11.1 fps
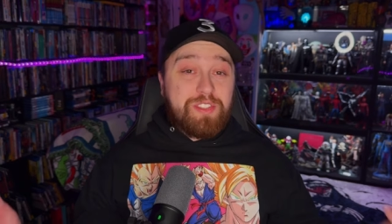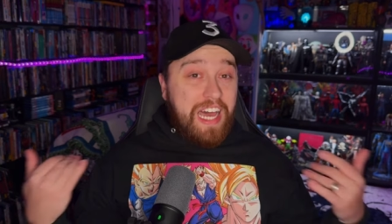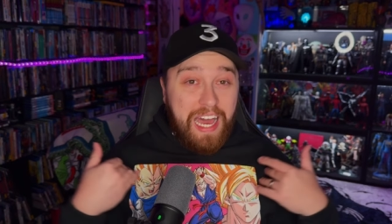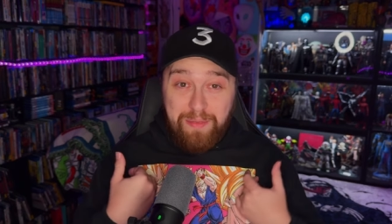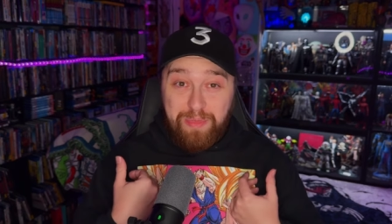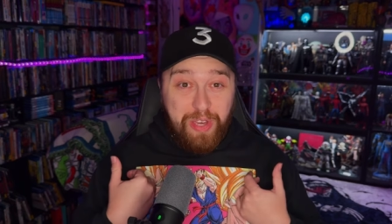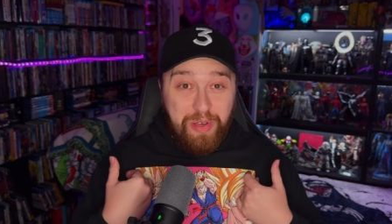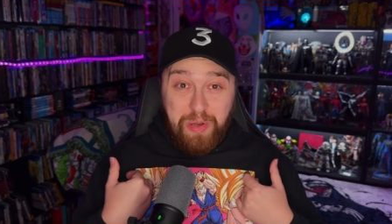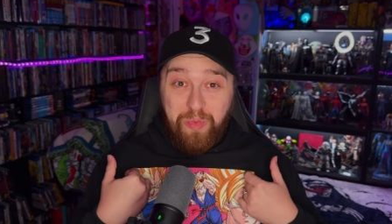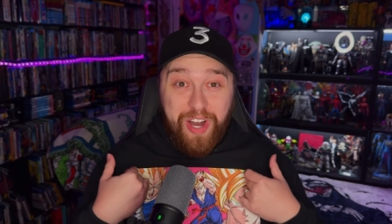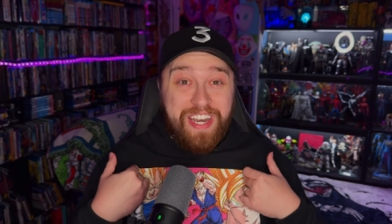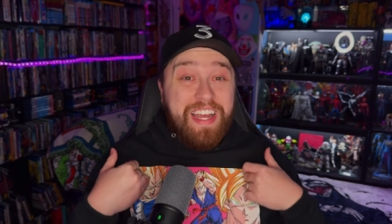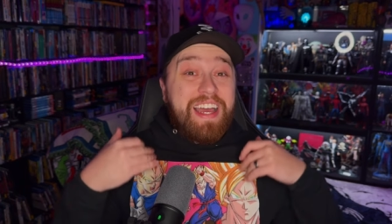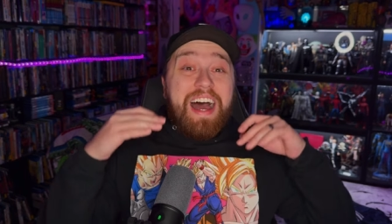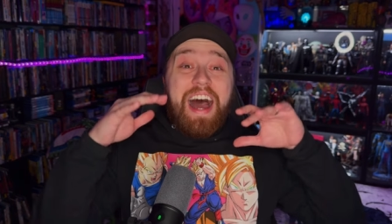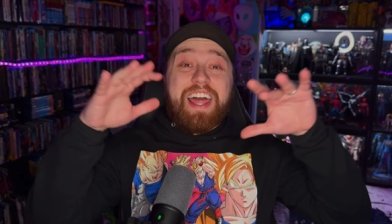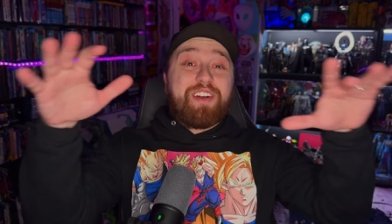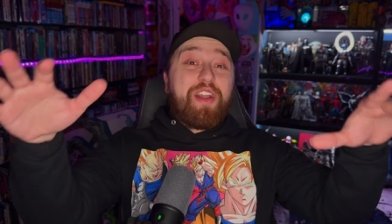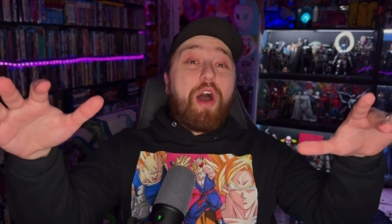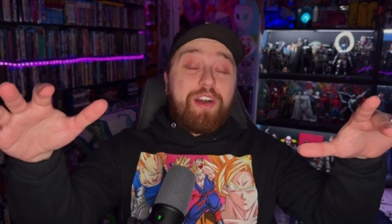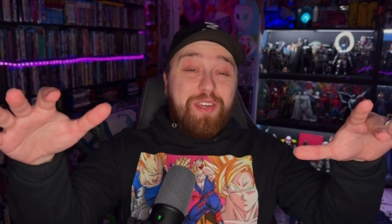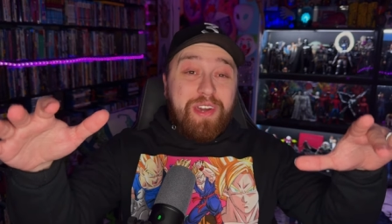I'm the only one. I don't know
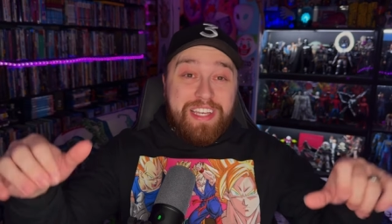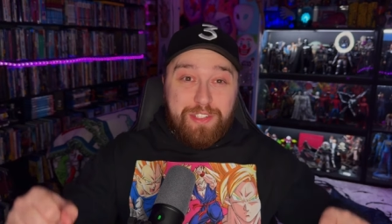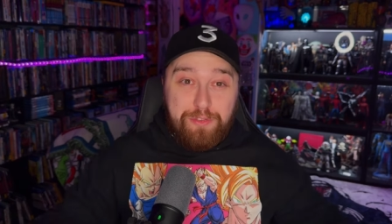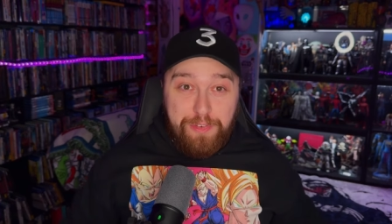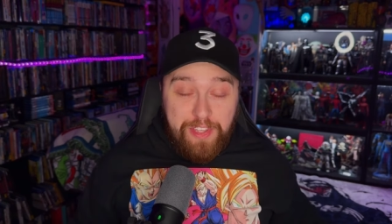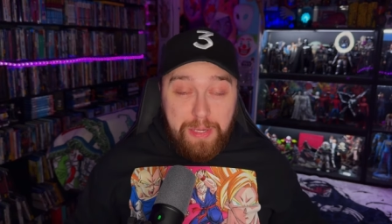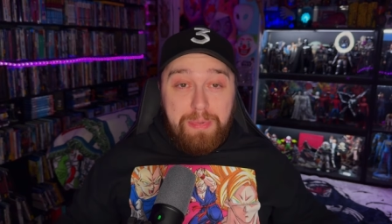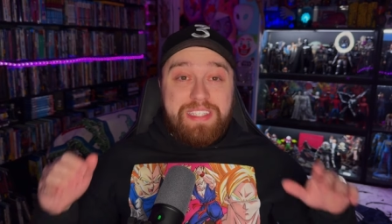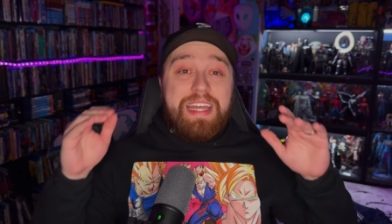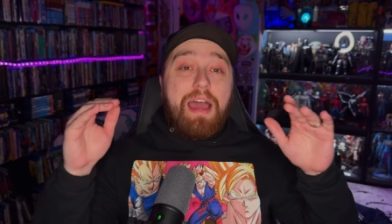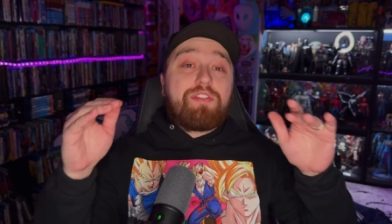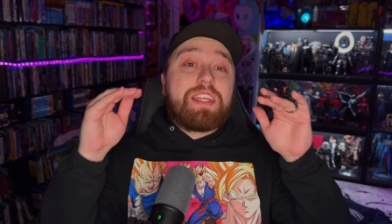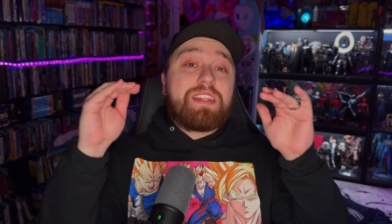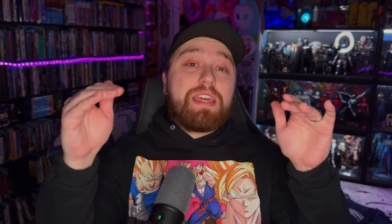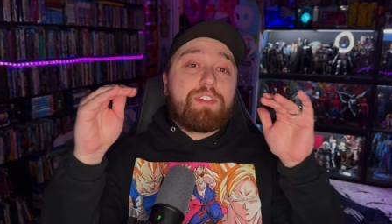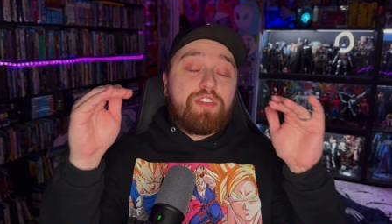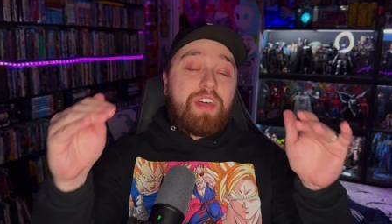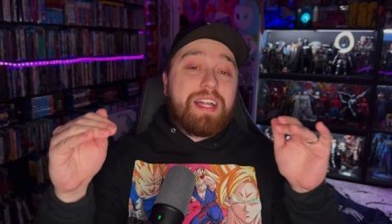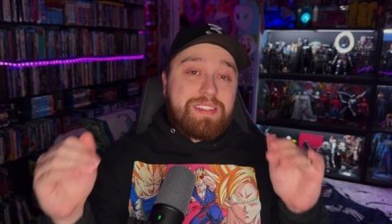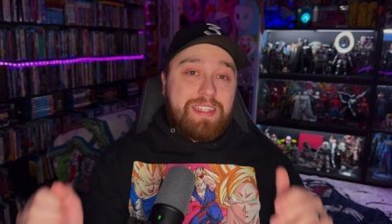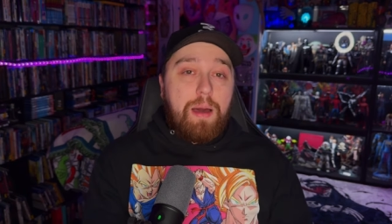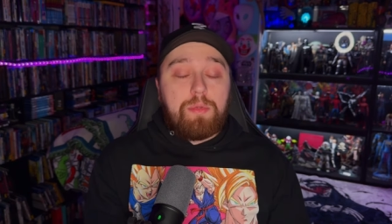how you guys are feeling, but definitely leave your
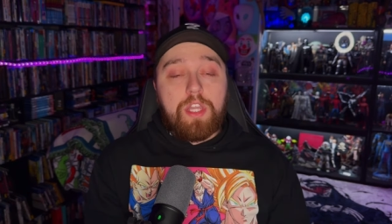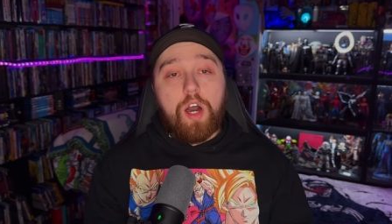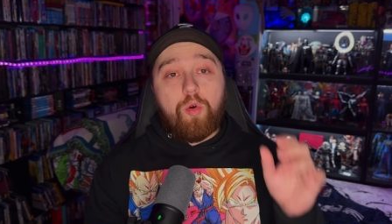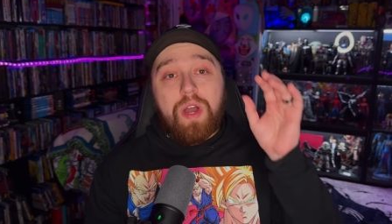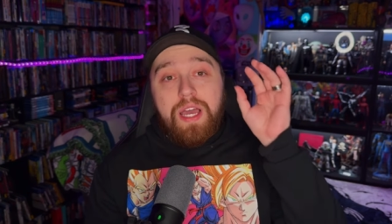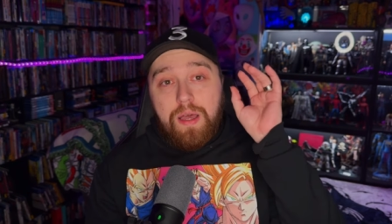thoughts down below.